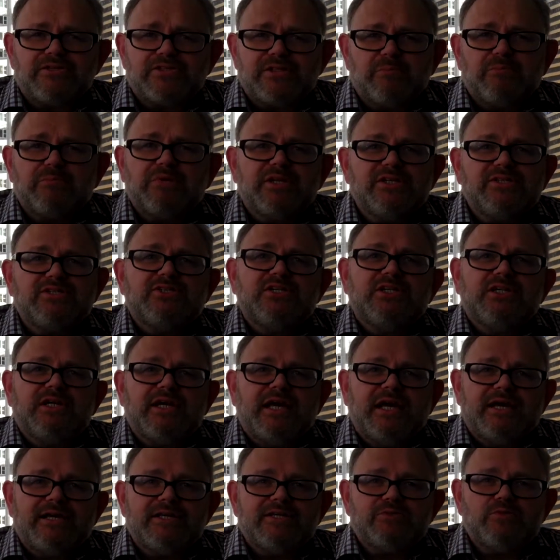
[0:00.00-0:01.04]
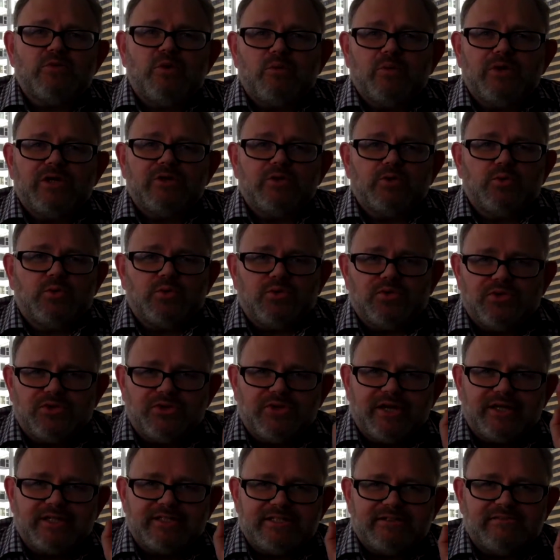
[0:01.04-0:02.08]
as simplistic as what we call
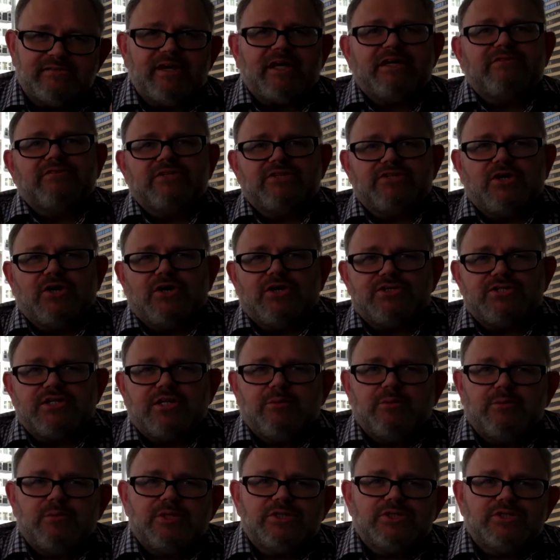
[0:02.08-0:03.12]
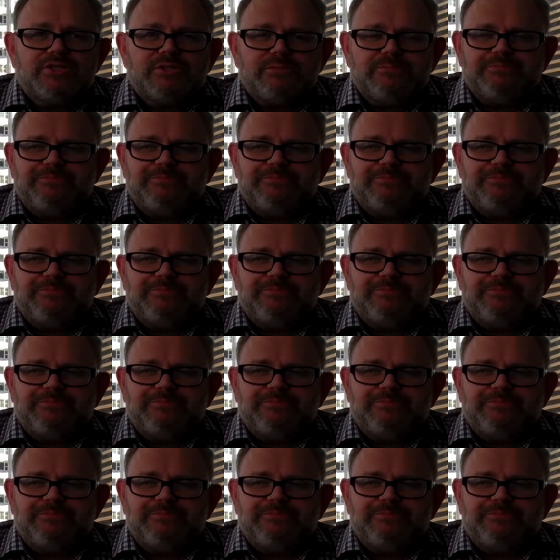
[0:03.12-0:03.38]
native advertising, which